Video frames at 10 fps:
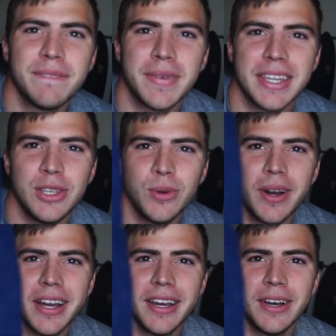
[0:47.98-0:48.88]
My
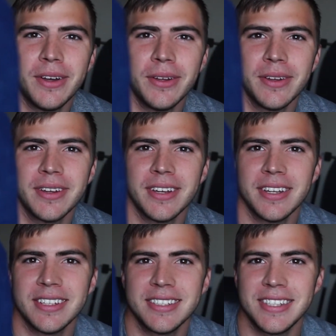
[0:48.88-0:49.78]
UIL
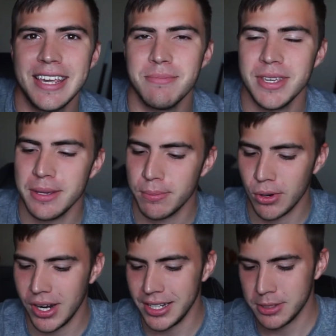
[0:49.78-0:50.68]
state meet
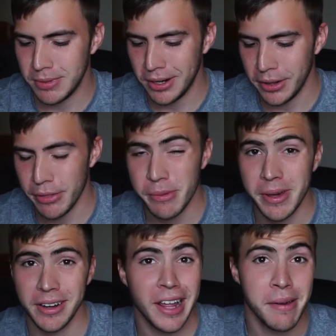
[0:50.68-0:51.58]
bronze medal, the
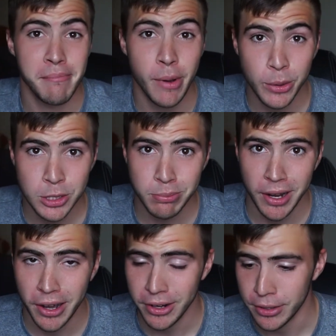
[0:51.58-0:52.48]
medal I'm most
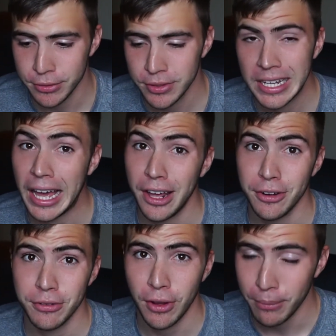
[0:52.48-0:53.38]
proud of out
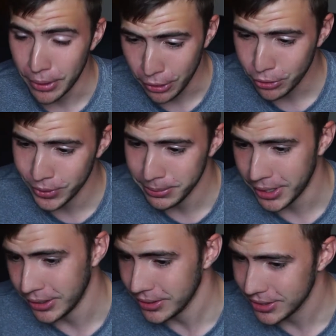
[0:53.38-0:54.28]
of my three
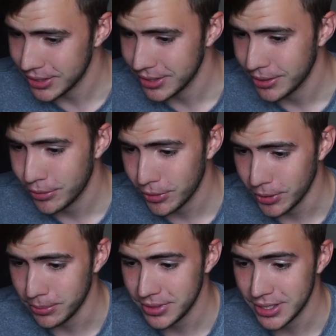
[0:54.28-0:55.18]
medals
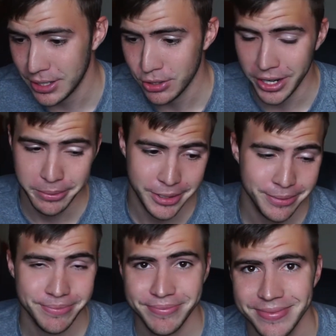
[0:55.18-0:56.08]
from the state track meet.